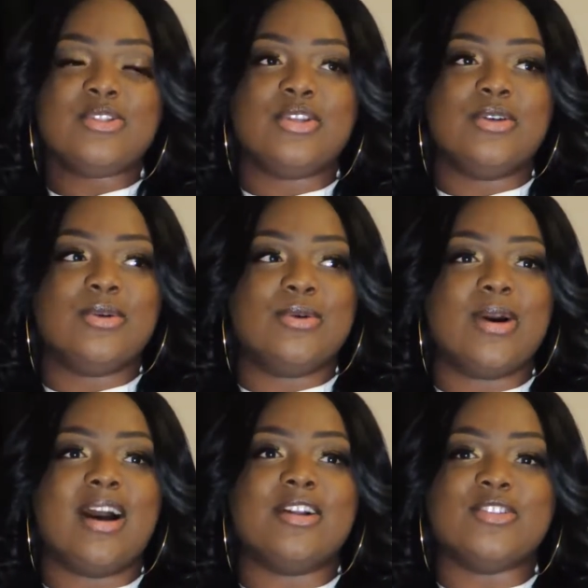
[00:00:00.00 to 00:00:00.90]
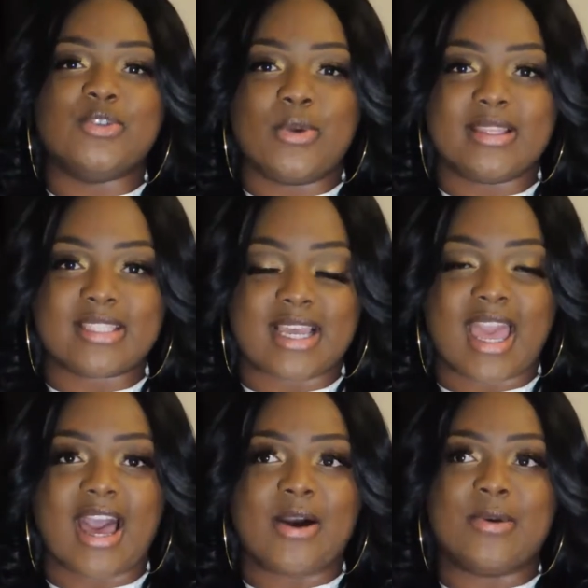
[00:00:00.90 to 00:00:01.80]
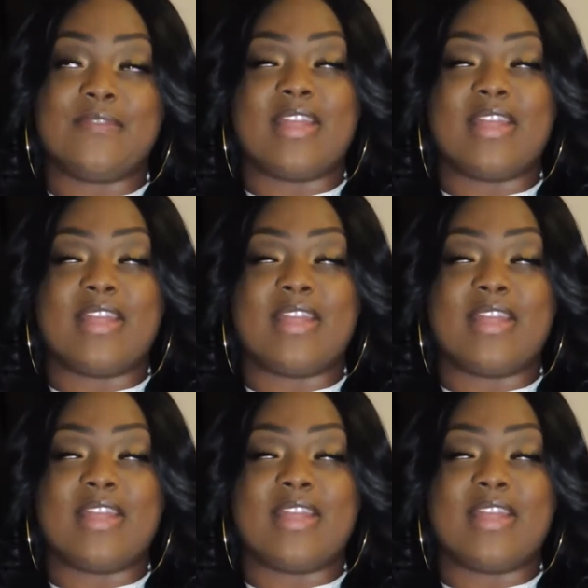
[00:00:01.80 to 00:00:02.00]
to a joint account,